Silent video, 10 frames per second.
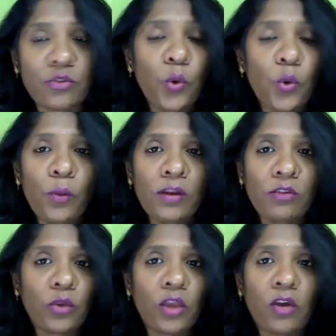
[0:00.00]
No one is
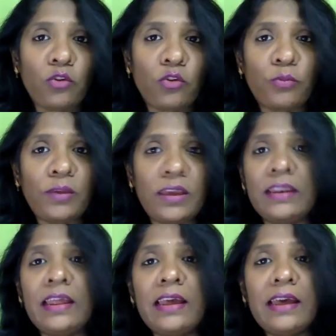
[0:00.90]
looking out to be
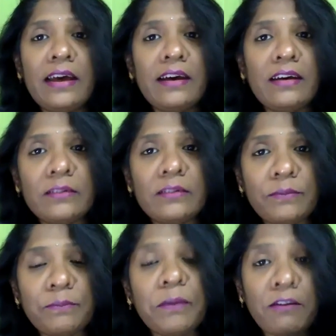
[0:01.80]

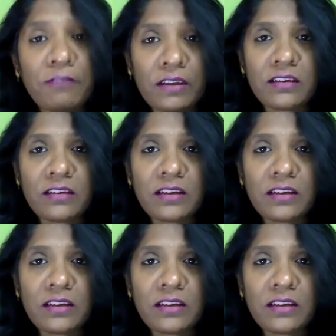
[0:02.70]
perfect.